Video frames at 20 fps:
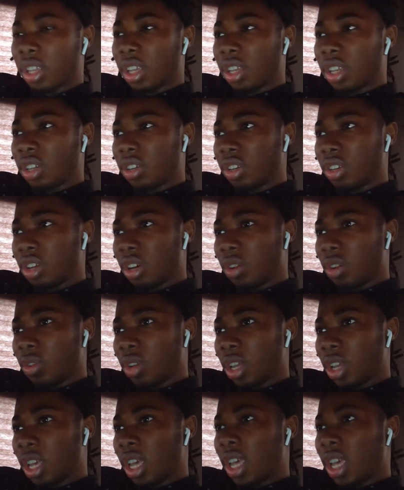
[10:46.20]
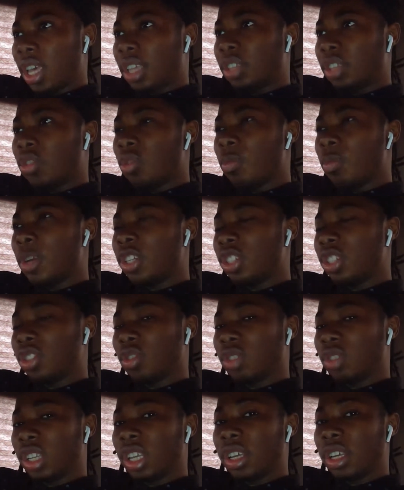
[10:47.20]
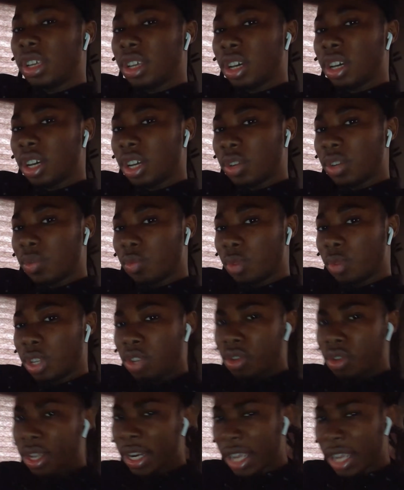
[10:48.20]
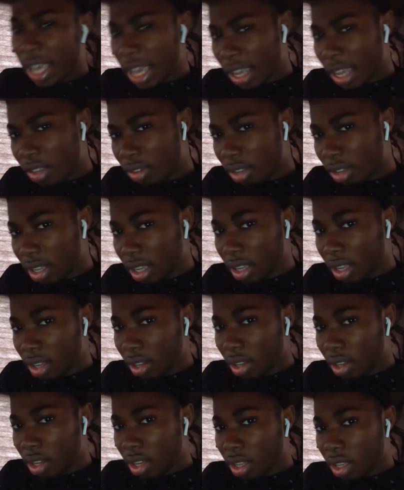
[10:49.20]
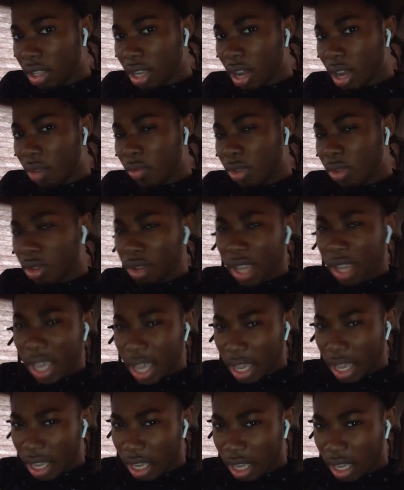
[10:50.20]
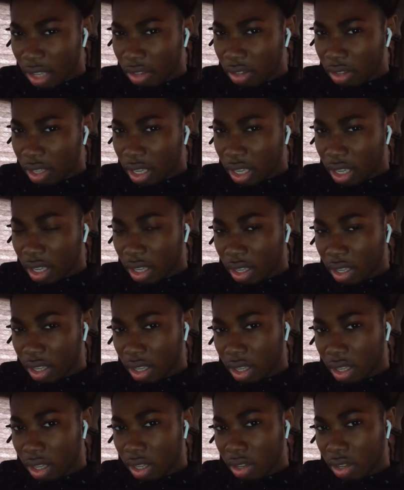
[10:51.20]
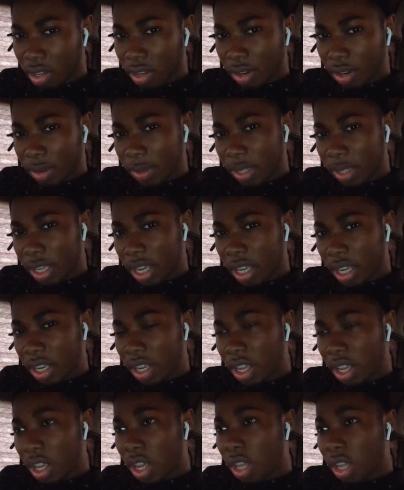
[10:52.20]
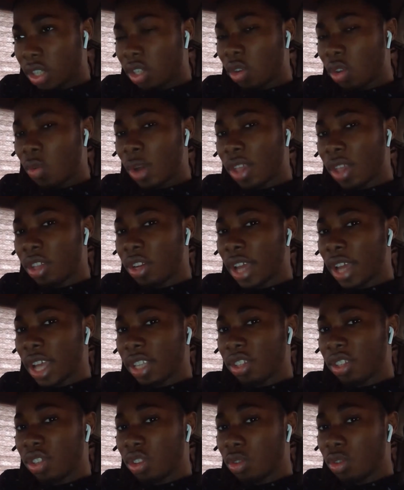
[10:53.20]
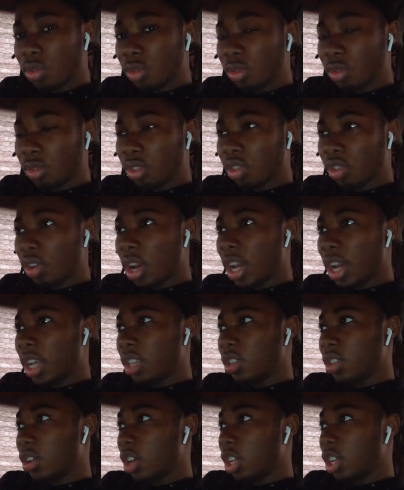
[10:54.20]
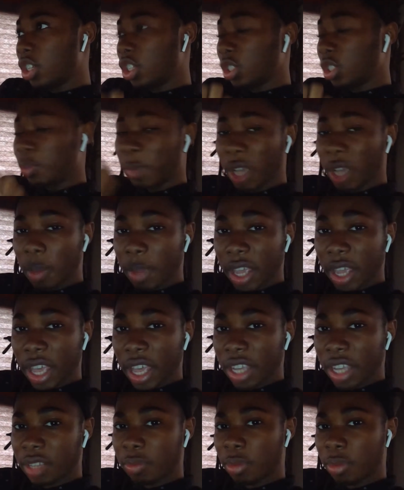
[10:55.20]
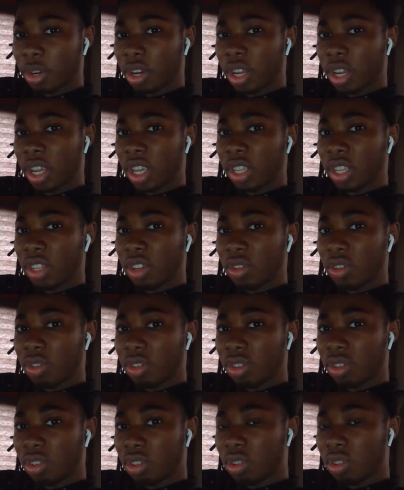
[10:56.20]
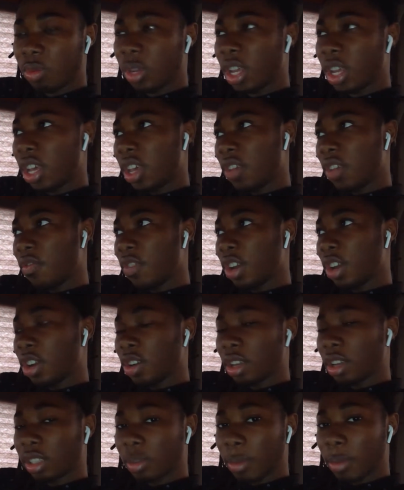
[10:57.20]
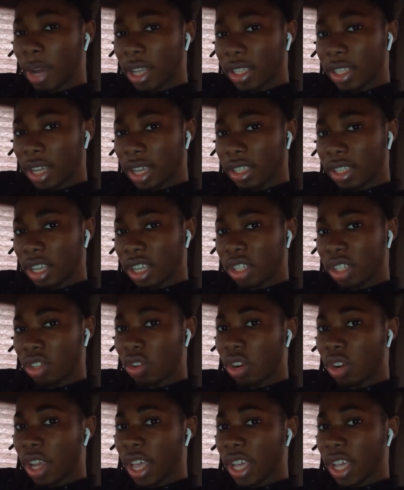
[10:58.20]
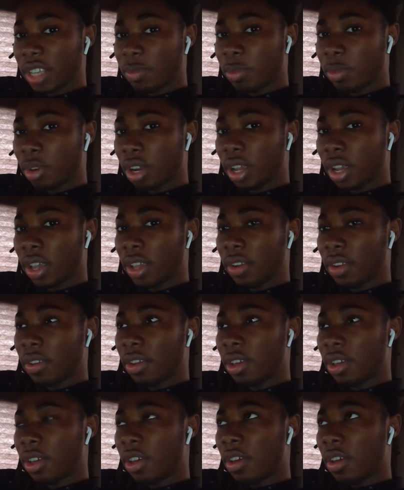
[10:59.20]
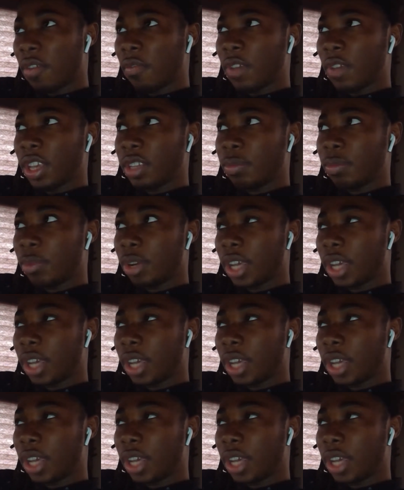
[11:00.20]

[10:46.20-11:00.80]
You know, too much is only good when you can handle it, not when you can't handle it. You know what I'm saying? So whether that's you trying to just become an expert in YouTube and figuring out the monetization, or an expert in Facebook